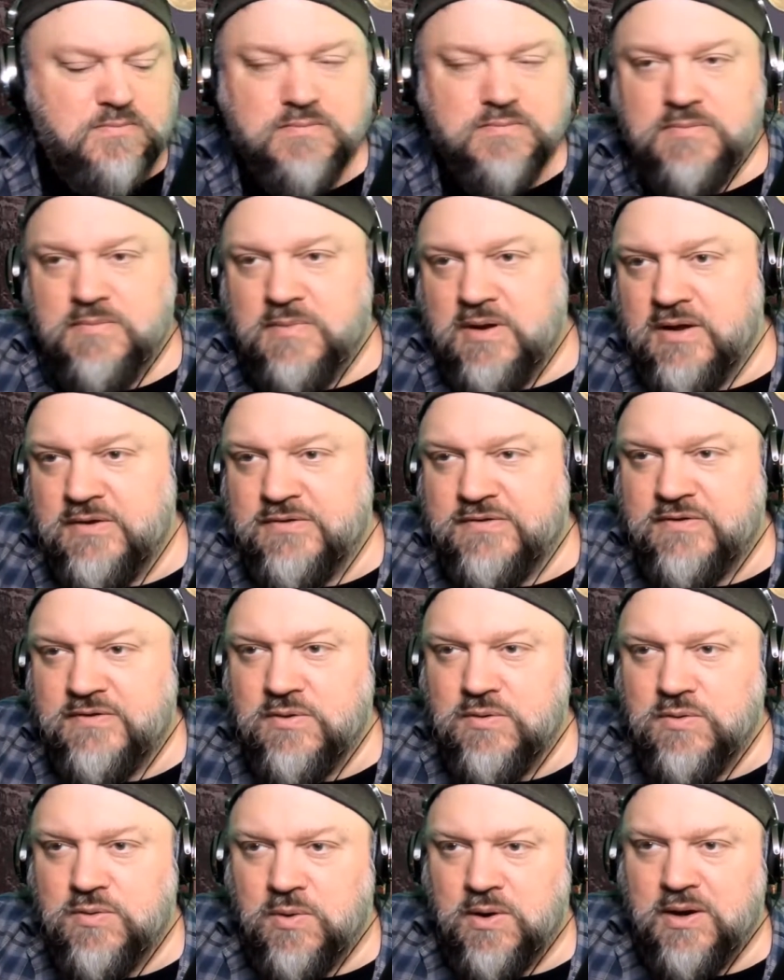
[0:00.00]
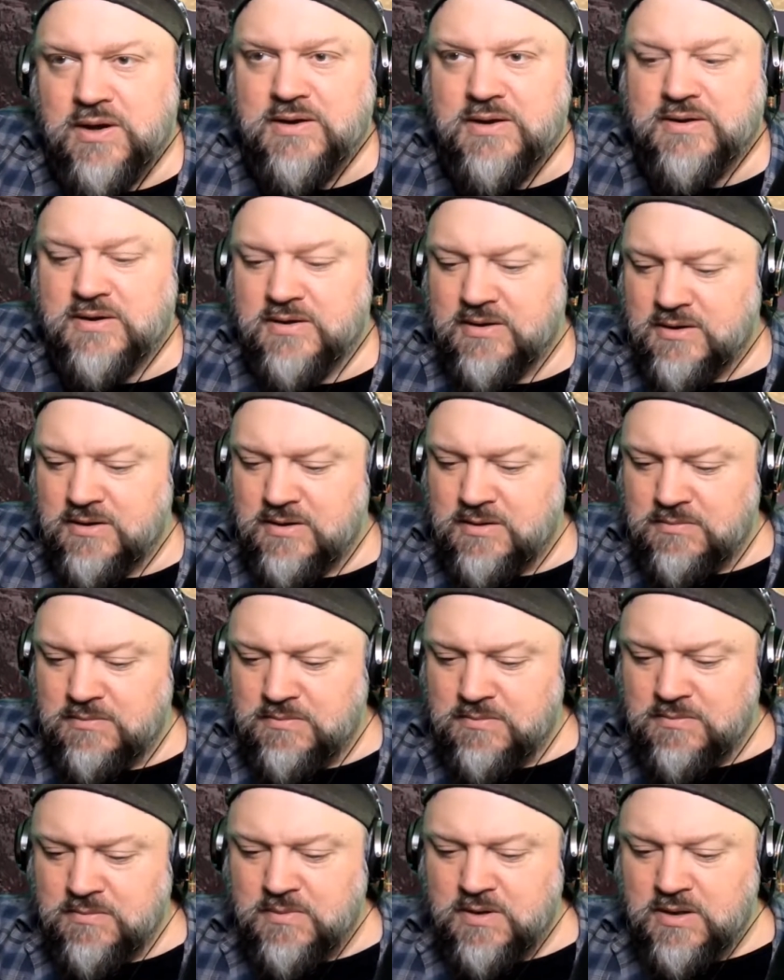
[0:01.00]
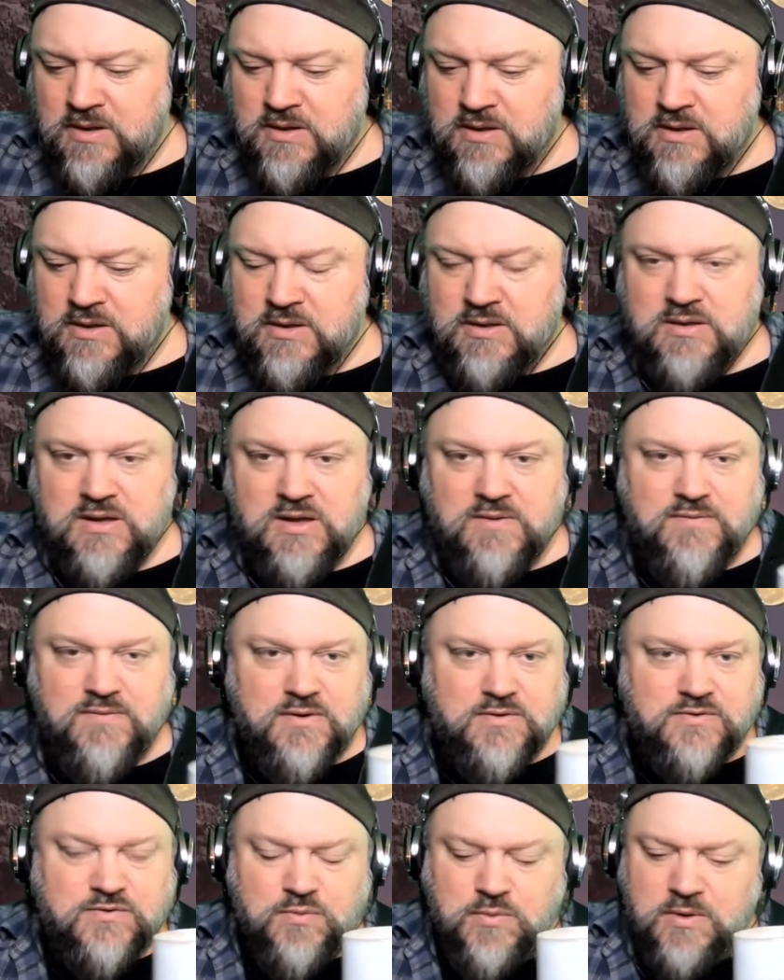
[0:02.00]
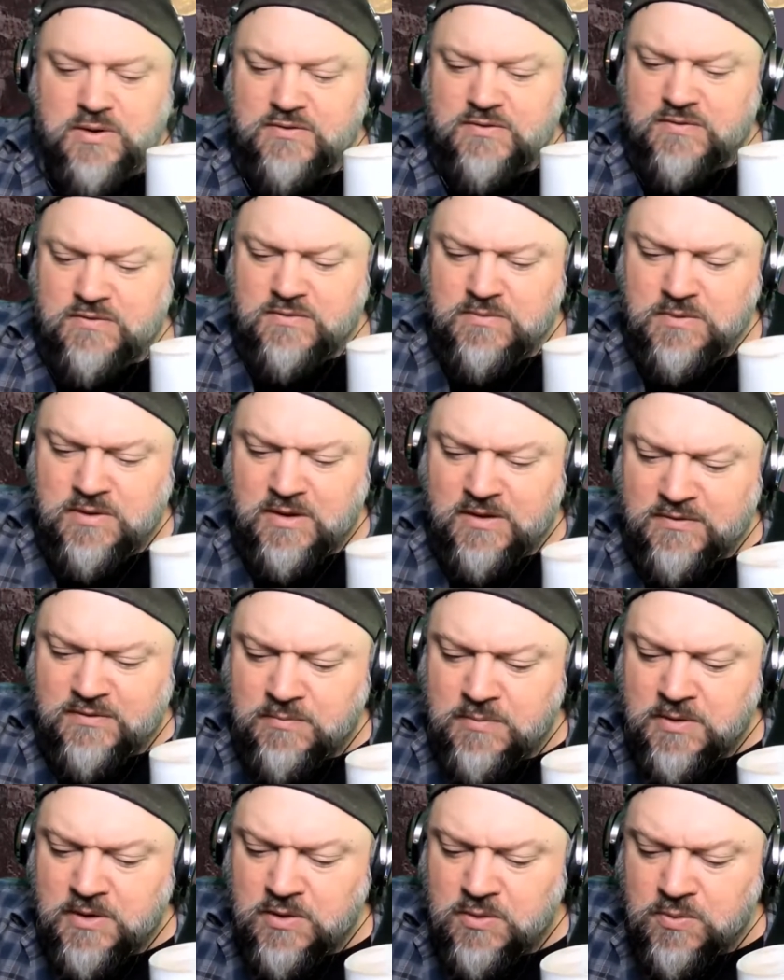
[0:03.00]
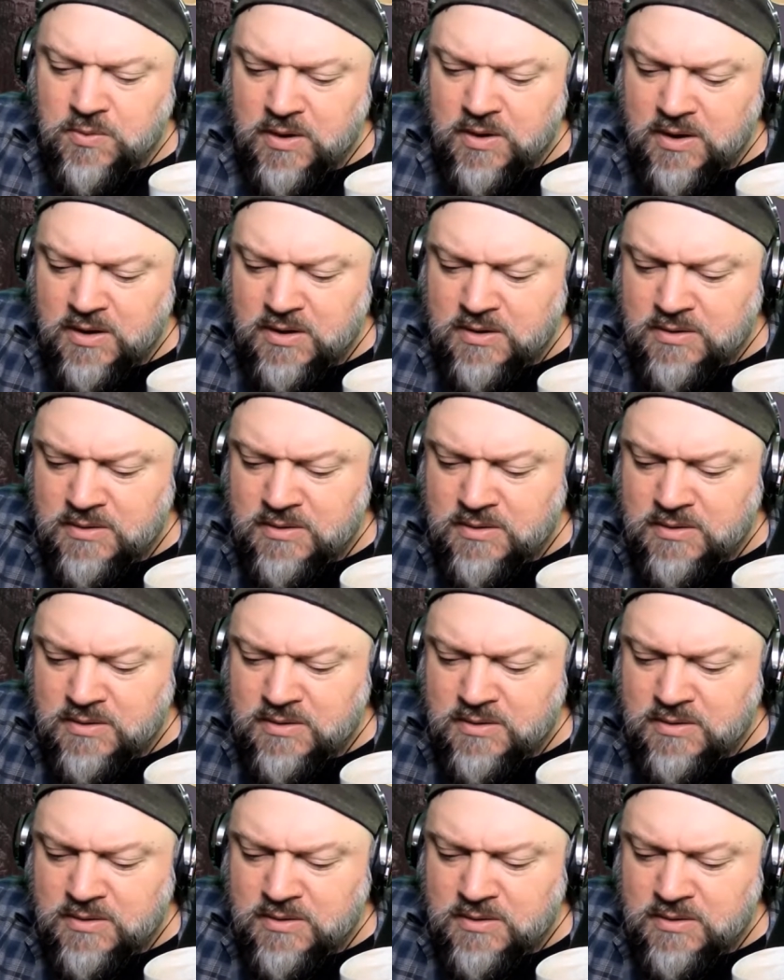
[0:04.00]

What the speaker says: Man, so quiet today. Even on Twitch, you guys are being quiet.